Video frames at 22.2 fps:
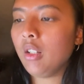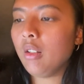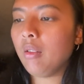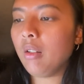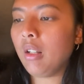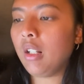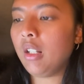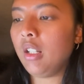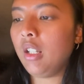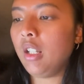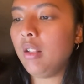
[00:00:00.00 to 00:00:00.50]

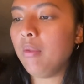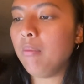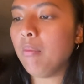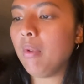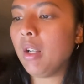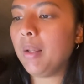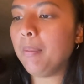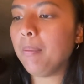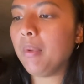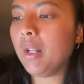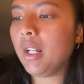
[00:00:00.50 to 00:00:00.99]
I need
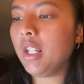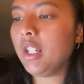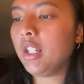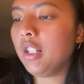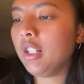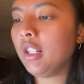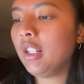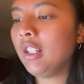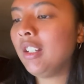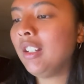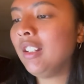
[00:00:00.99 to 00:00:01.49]
my
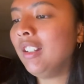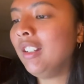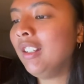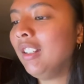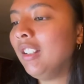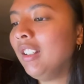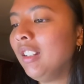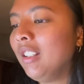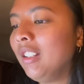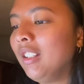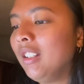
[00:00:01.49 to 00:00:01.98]
mic
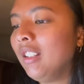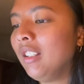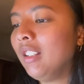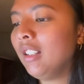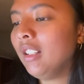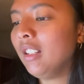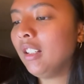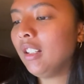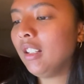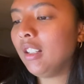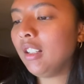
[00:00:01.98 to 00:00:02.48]

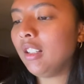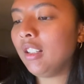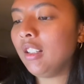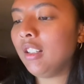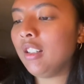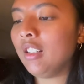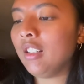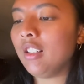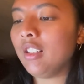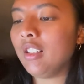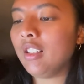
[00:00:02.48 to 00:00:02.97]

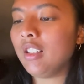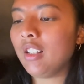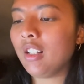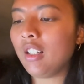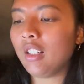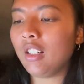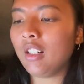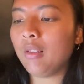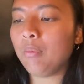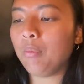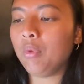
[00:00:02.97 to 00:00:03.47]
because
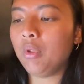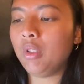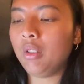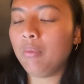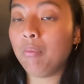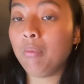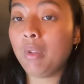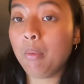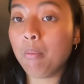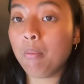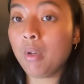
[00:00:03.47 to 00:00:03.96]
I'm gonna put
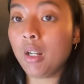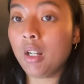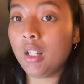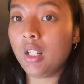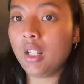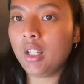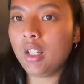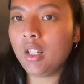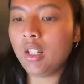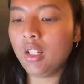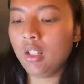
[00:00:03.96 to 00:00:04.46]
it my
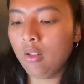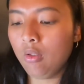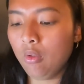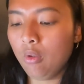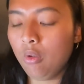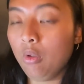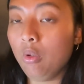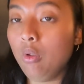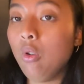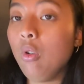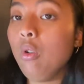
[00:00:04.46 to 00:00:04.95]
mic
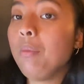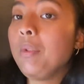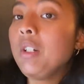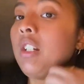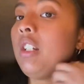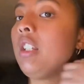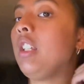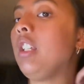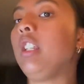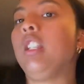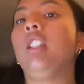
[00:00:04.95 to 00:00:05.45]
over
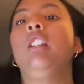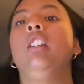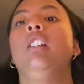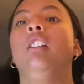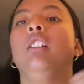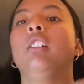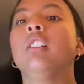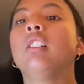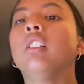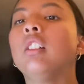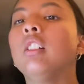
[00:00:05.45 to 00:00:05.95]

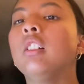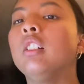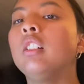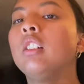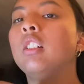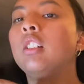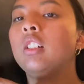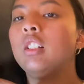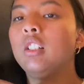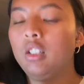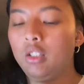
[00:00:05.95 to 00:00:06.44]
here
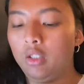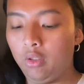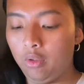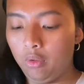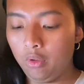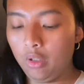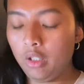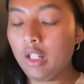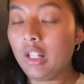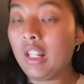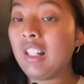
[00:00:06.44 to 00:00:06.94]
so
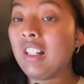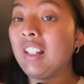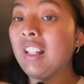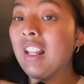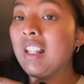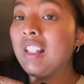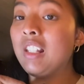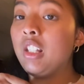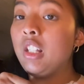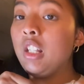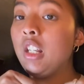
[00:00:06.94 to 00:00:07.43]
you can
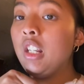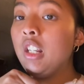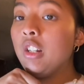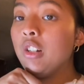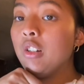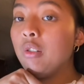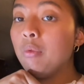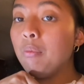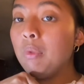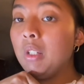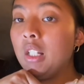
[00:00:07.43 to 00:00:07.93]
guys
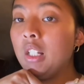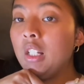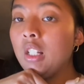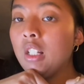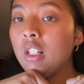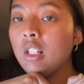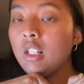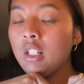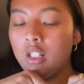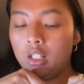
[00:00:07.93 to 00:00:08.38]
hear me